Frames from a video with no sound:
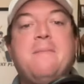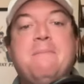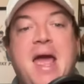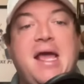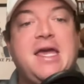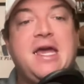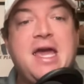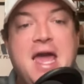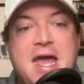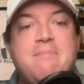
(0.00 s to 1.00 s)

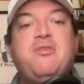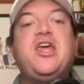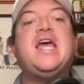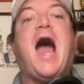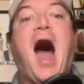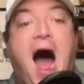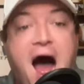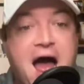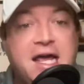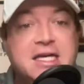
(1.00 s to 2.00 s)
making him the
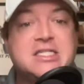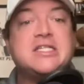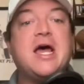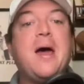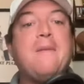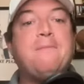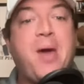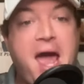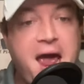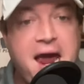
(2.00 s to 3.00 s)
highest
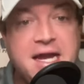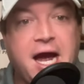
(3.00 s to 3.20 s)
paid.